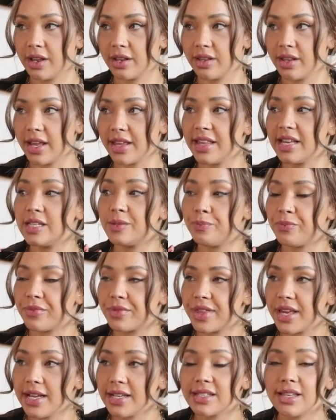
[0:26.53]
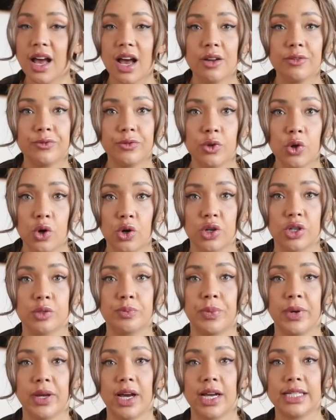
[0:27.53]
like there's things that I
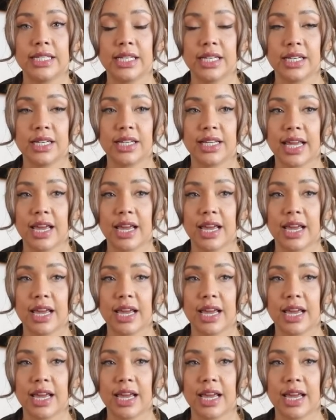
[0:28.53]
vlogged but I didn't